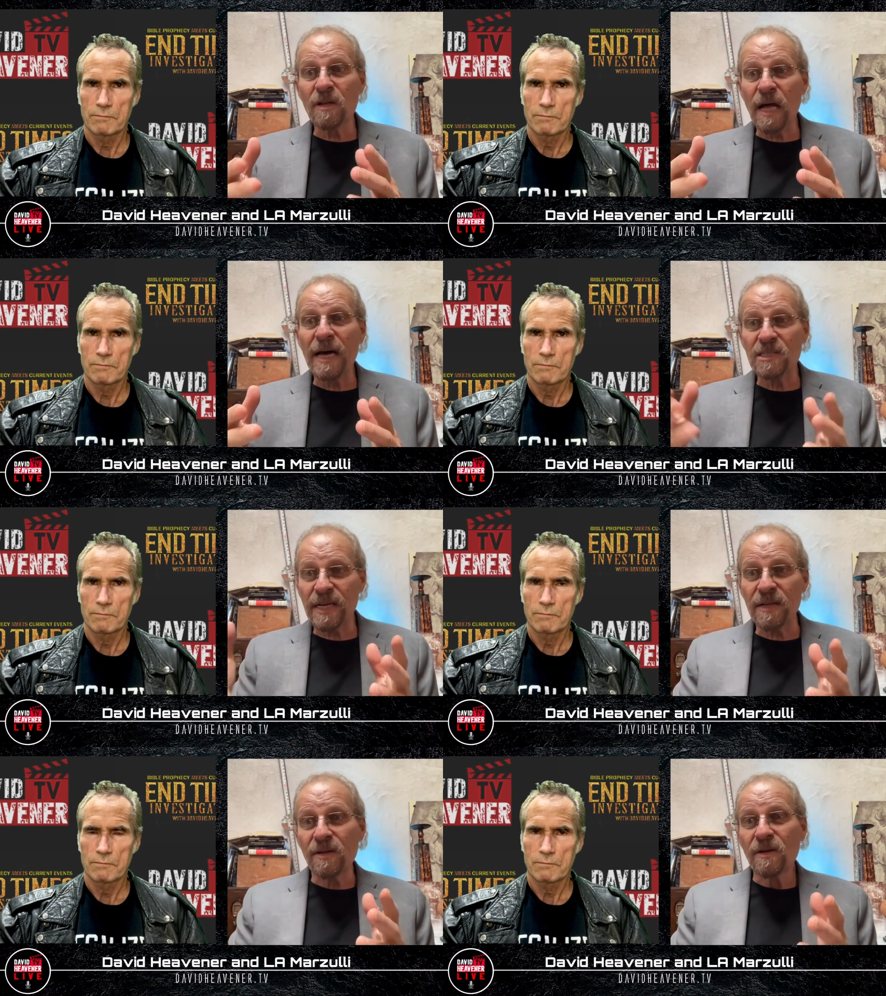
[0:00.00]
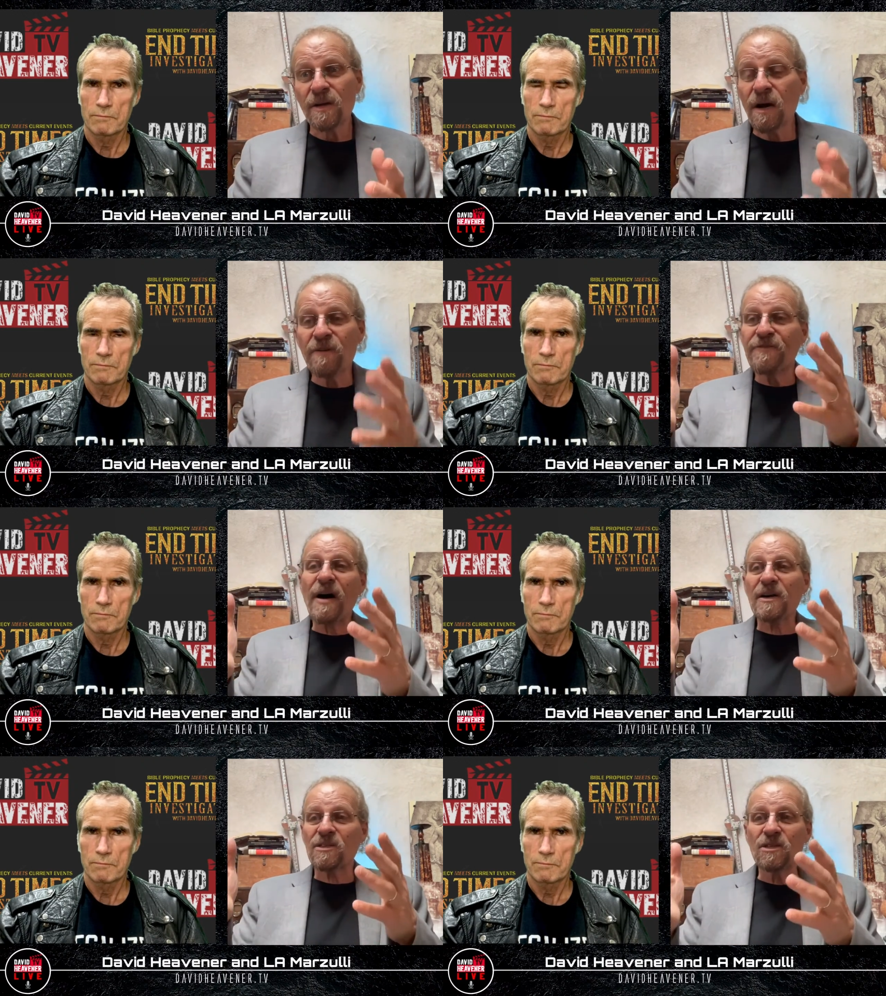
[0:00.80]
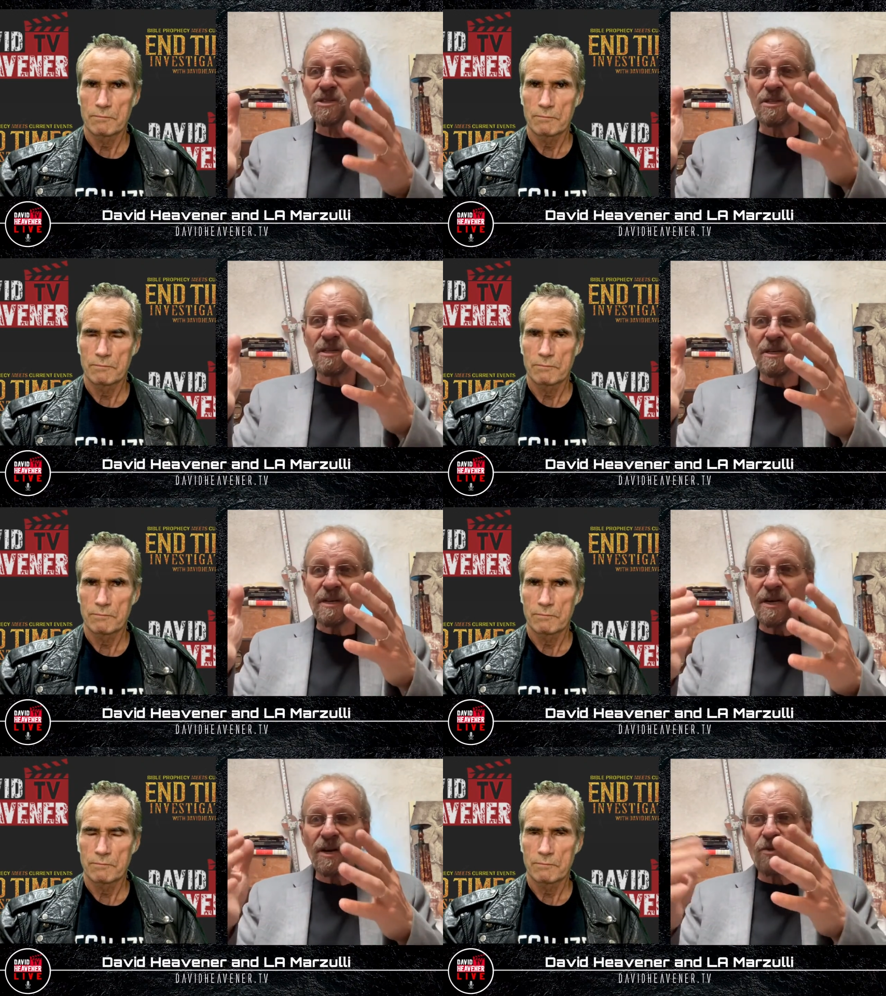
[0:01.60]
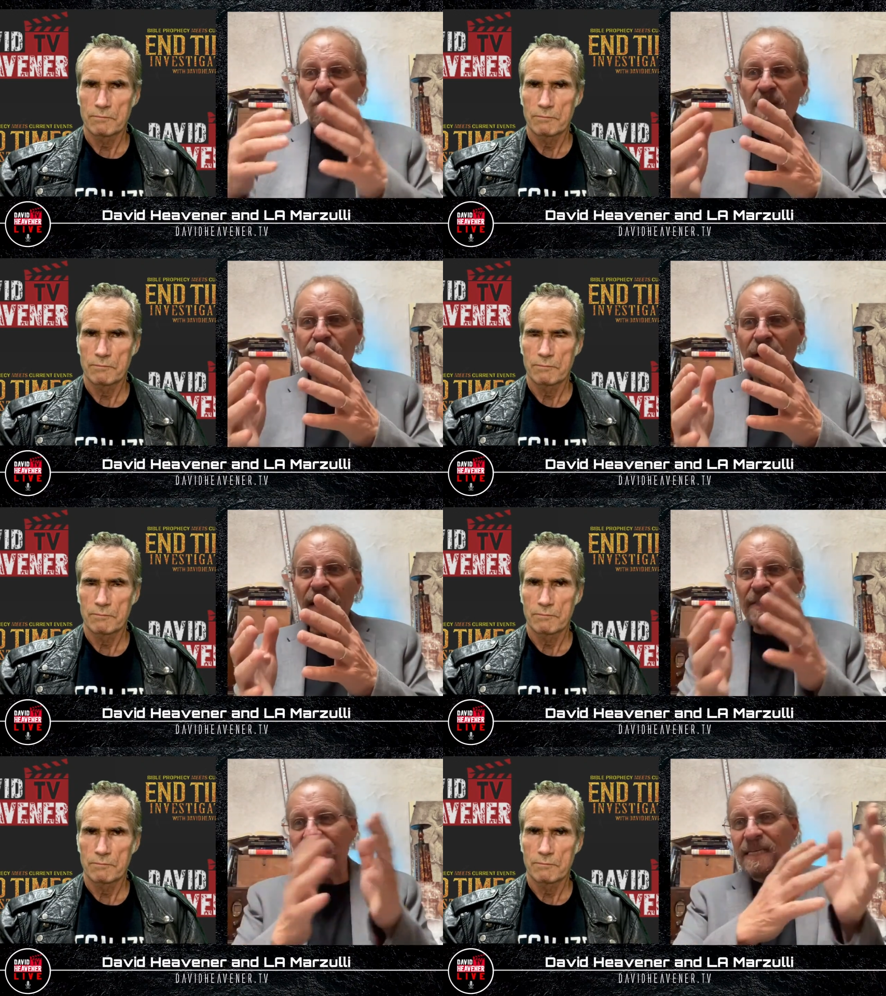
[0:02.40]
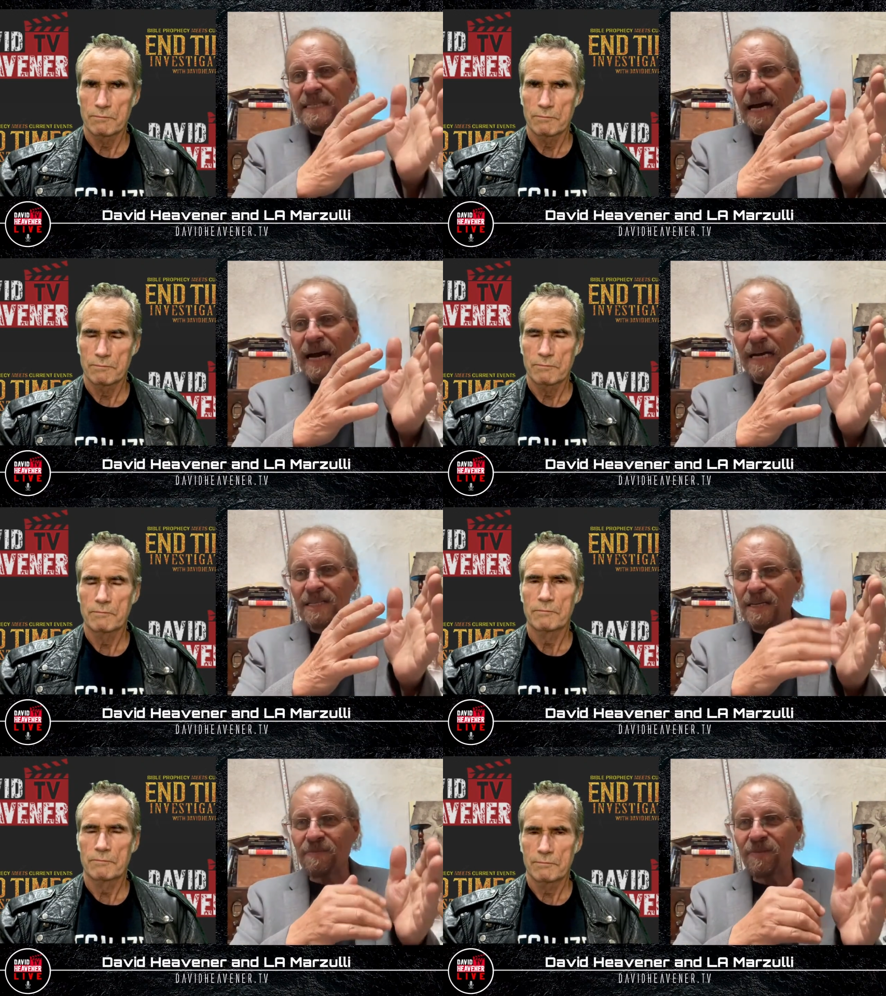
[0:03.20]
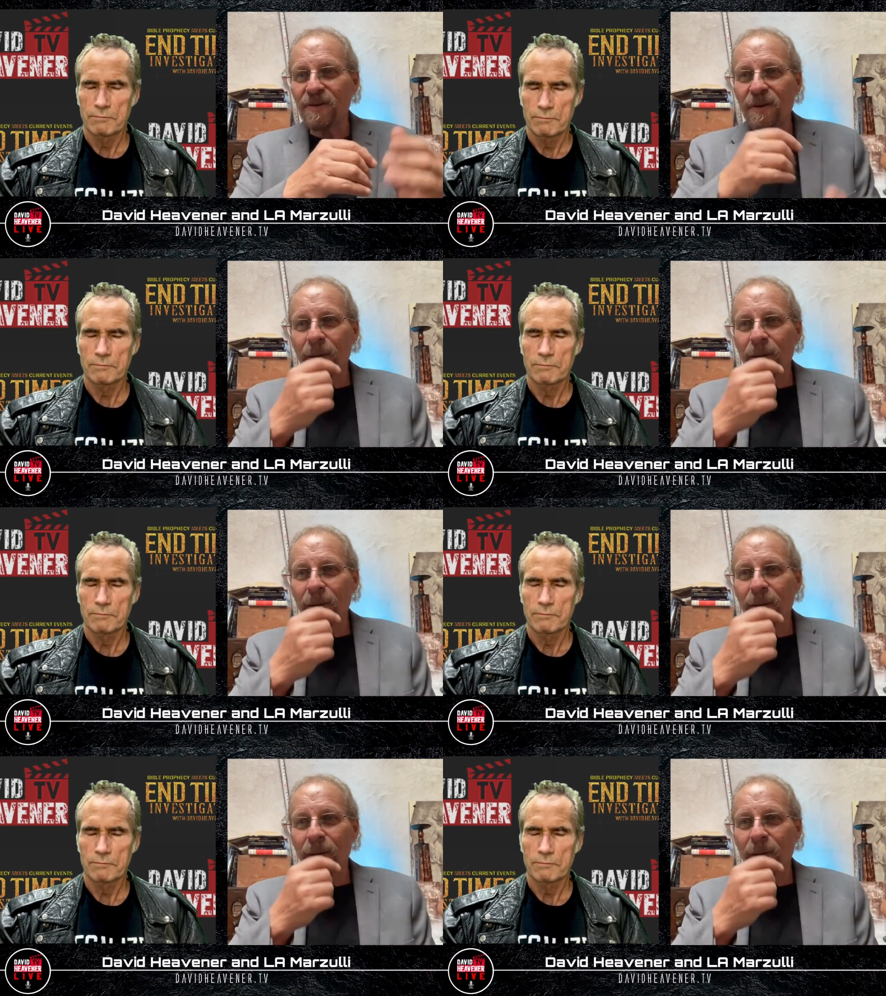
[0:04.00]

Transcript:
Speaker 1: realize that, oh, Fox is, you know, run by these guys and,